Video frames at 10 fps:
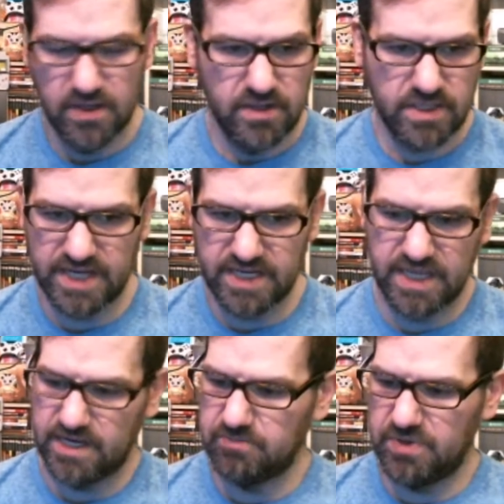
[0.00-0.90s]
Glad to
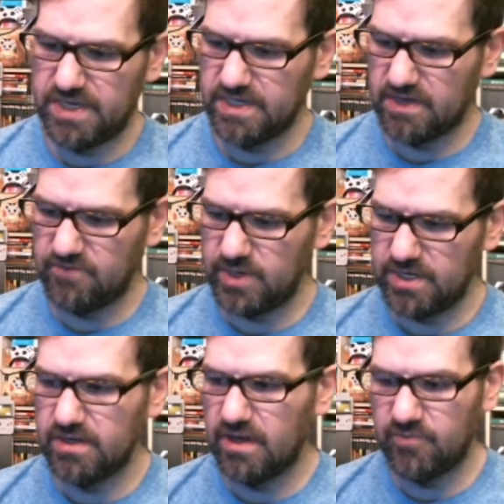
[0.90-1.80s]
get it because I've
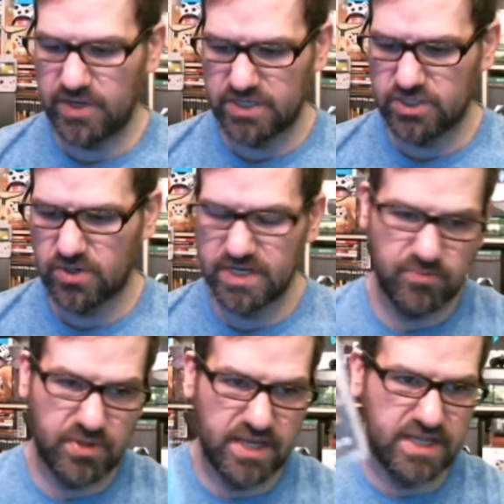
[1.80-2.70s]
been intrigued to
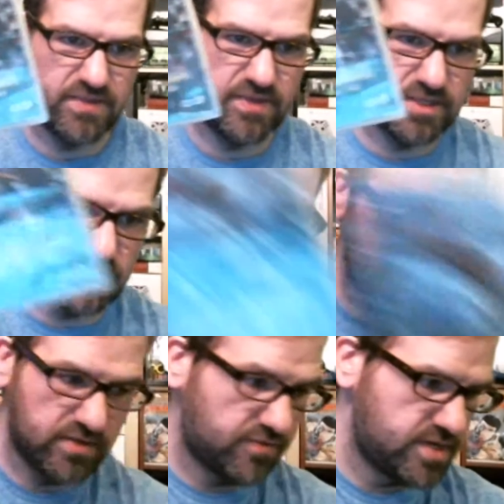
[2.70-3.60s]
play it, and this was one
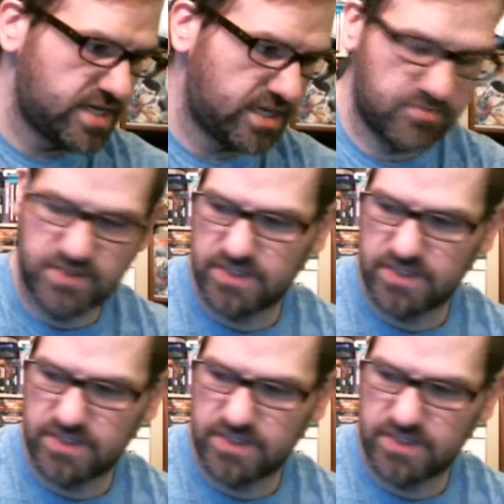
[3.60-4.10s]
of the free games.